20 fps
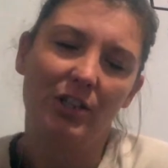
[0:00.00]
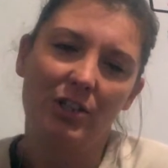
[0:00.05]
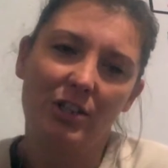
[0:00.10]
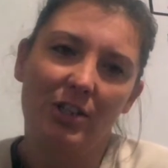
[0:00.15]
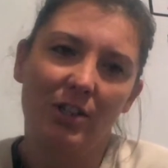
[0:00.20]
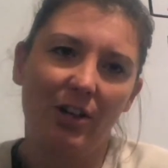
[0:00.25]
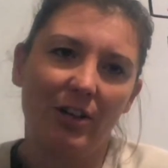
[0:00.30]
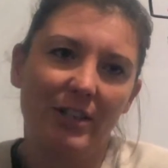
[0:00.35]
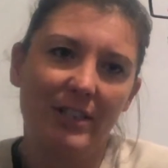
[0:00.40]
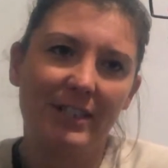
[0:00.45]
just
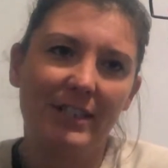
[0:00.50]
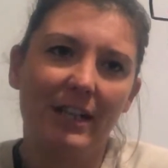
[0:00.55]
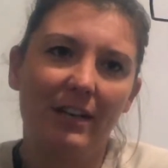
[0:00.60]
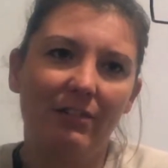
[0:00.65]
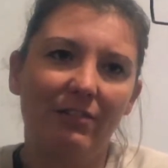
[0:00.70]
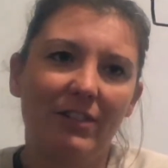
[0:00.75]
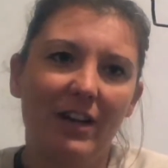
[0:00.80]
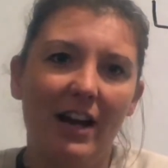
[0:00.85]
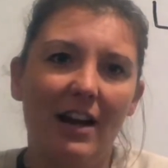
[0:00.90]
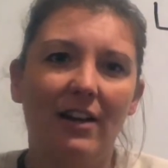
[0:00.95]
going to sit
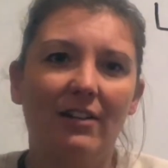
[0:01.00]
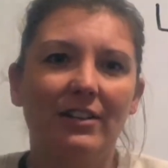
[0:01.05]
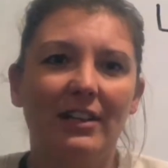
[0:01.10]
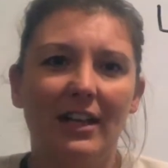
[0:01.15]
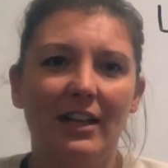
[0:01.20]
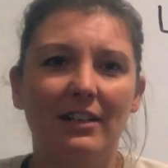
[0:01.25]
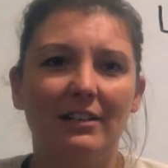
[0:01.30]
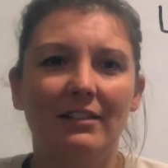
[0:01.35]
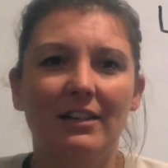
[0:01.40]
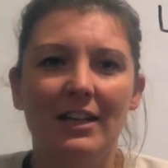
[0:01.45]
around
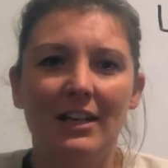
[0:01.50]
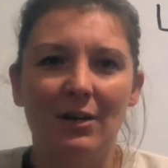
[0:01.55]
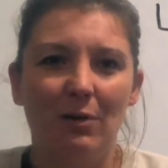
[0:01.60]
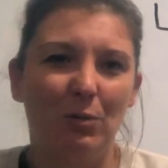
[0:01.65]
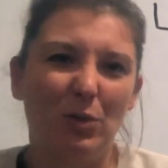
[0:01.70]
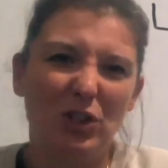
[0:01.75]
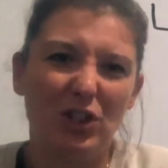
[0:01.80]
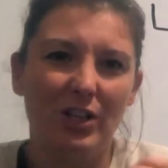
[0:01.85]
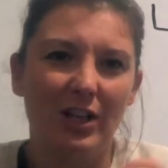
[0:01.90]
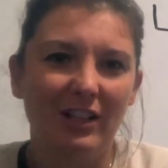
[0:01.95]
and
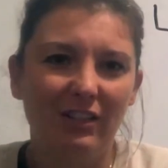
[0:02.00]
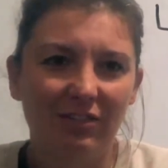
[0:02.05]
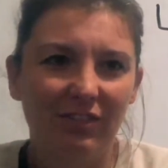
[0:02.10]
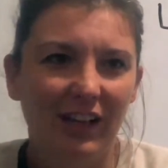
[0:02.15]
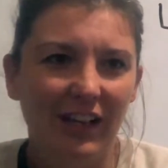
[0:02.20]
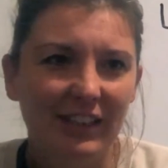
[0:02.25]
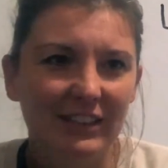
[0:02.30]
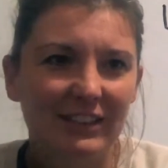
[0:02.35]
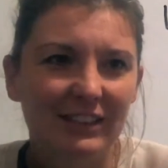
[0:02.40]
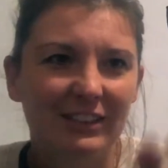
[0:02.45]
watch
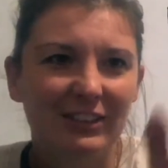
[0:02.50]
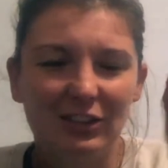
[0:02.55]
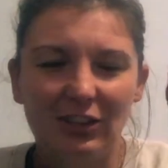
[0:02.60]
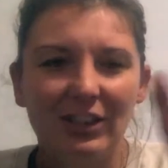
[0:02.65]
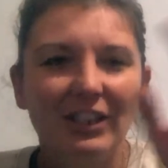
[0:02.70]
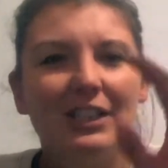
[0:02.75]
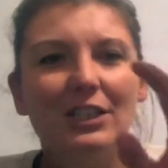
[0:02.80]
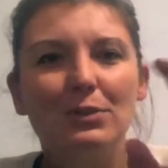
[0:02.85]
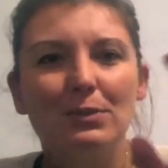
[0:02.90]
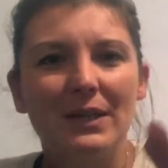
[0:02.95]
Netflix. So
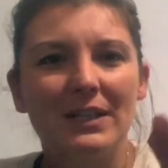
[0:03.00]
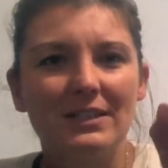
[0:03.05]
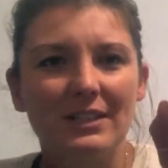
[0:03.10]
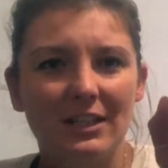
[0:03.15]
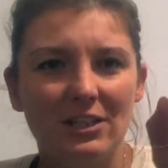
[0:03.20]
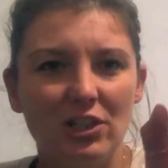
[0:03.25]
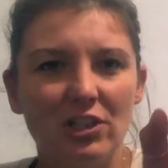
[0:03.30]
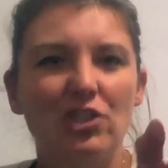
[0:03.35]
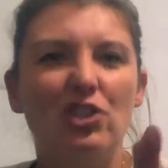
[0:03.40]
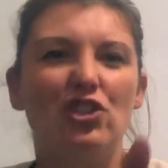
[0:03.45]
these ones
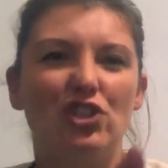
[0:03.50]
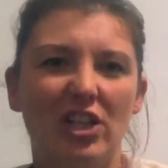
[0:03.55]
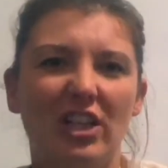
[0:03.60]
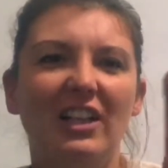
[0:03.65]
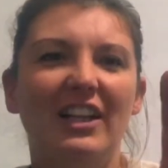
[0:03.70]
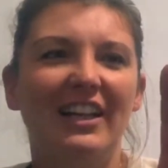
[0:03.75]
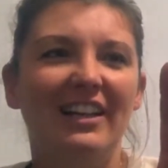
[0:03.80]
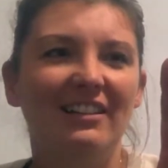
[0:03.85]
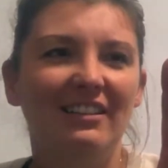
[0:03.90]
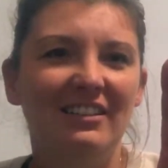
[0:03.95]
are just
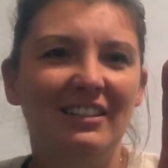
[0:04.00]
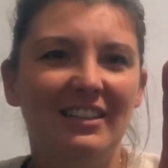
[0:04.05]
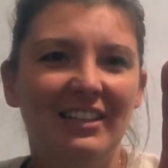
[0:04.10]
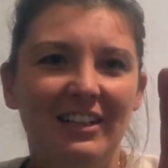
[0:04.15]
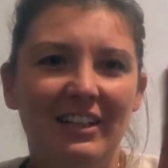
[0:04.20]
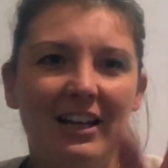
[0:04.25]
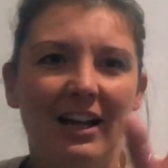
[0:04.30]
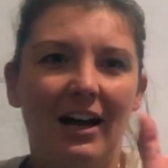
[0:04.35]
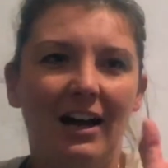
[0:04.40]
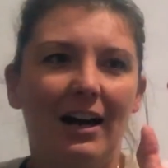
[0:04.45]
chilling.
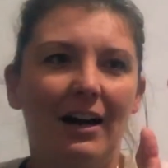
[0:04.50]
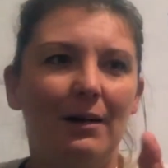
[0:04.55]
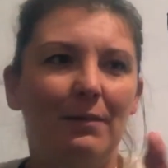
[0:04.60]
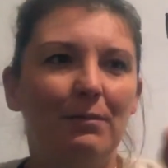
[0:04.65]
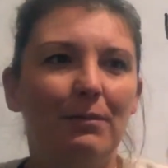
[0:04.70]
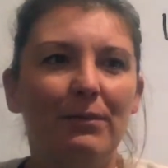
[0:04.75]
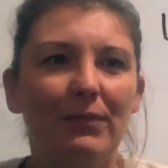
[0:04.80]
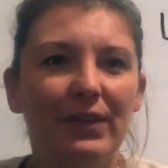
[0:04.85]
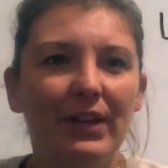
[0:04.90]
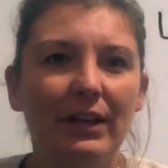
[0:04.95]

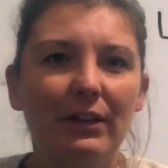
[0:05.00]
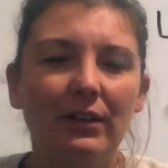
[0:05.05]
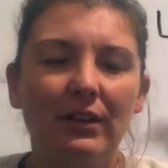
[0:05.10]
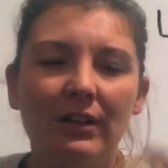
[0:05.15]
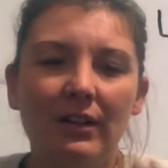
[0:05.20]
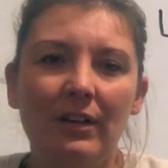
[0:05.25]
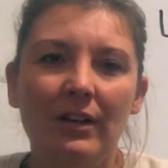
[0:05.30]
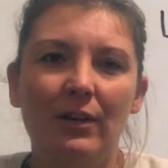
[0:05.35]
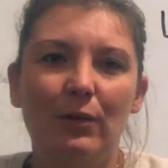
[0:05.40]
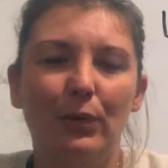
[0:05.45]

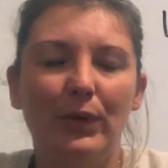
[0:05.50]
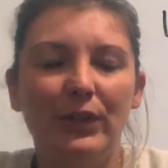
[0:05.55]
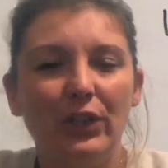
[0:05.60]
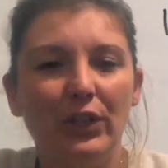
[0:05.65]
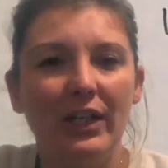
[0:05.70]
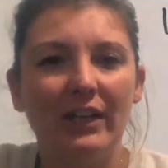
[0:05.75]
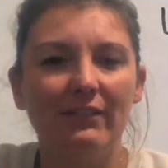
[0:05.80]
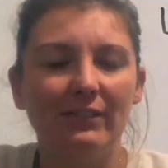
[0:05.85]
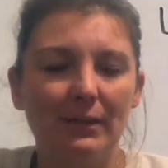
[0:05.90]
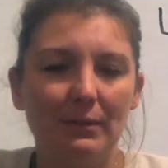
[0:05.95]
Then when you
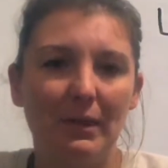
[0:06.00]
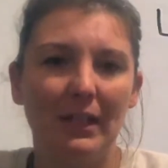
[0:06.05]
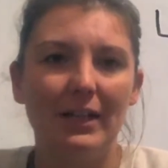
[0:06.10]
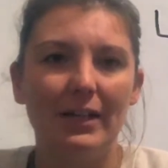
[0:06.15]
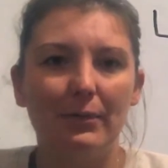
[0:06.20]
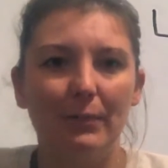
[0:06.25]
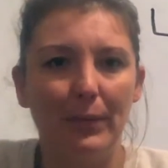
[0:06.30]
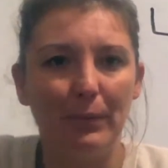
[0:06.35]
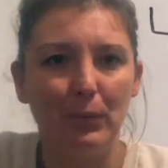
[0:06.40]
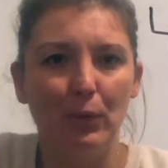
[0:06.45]
give them a
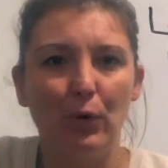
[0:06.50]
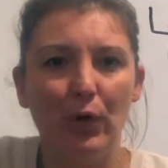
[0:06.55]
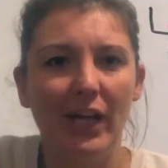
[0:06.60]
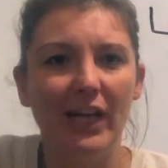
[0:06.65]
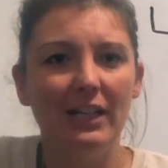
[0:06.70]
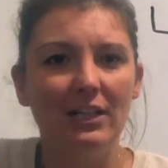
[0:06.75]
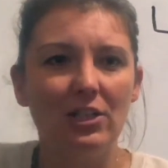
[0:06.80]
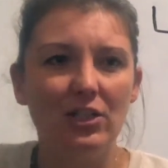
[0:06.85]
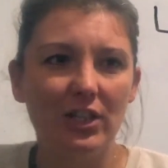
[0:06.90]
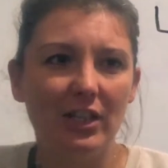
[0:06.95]
little bit more
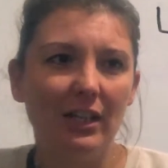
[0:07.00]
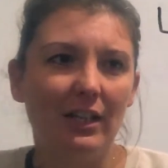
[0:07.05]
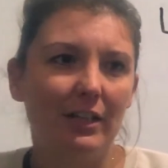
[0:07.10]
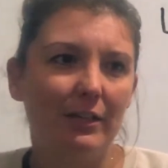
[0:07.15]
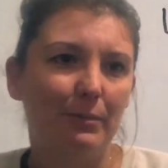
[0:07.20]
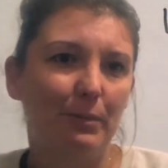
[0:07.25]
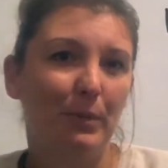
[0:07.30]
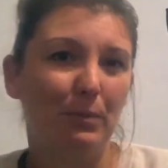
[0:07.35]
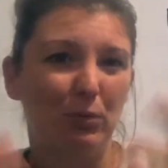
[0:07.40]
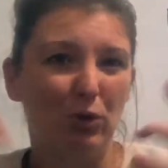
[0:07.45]
energy, a
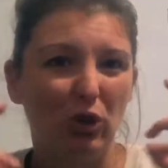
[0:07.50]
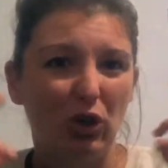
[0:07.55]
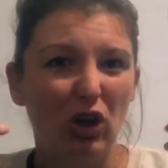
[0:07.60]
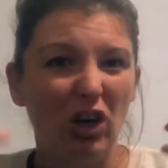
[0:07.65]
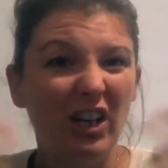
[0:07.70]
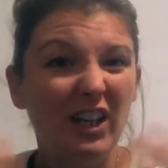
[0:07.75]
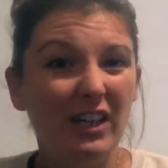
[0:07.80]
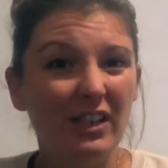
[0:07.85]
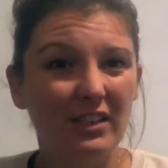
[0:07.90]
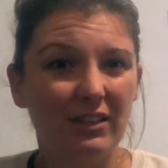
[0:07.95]
little bit more
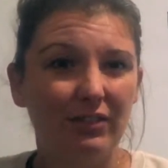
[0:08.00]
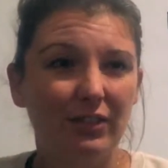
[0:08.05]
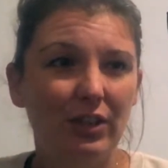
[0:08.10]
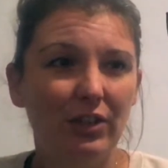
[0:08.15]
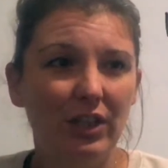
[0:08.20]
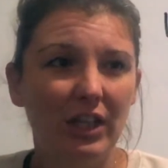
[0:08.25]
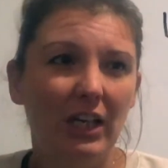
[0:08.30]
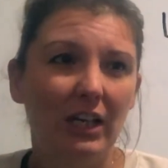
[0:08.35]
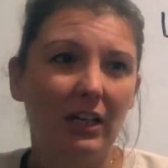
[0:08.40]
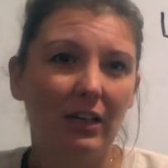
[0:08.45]
lollies, if you
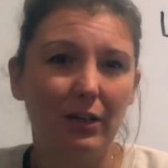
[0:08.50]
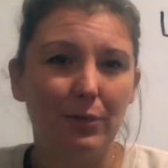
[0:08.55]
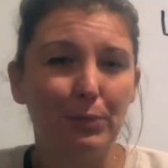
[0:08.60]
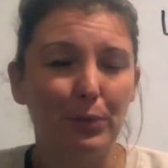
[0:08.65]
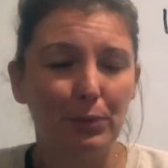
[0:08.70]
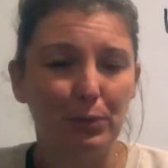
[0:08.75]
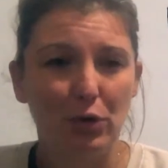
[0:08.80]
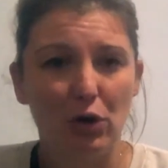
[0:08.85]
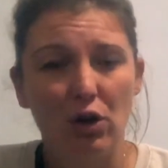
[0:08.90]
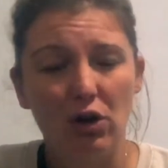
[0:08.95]
eat a little
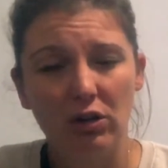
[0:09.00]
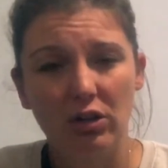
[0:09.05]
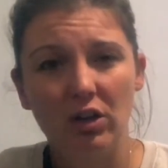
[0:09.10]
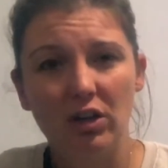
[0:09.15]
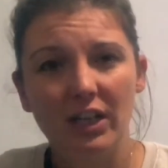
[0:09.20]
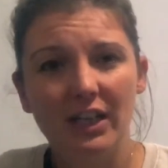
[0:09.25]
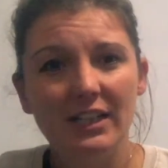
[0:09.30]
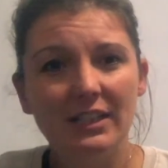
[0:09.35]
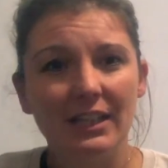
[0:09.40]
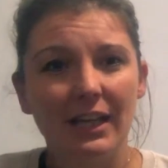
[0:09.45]
bit more
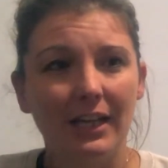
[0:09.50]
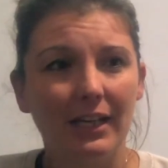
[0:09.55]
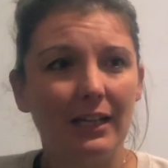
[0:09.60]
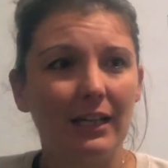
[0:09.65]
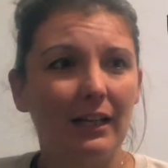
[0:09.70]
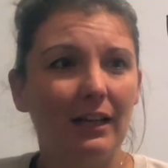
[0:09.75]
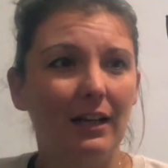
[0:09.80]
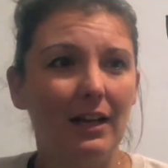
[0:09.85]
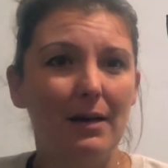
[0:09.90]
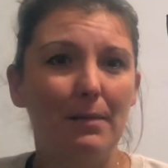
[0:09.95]
lollies, getting
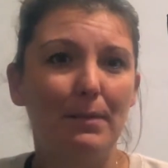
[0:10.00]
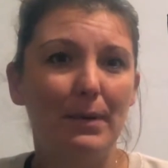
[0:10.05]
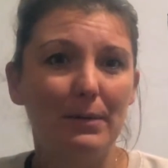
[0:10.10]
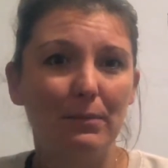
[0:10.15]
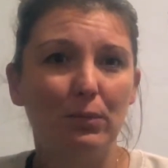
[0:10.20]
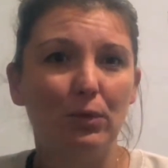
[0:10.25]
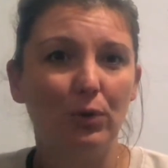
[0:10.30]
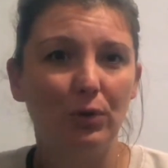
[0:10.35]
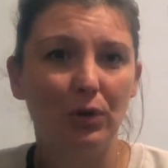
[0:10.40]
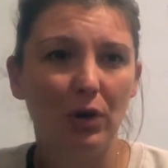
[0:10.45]
a bit
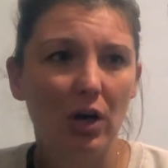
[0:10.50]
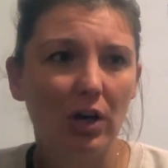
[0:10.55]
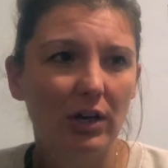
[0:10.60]
more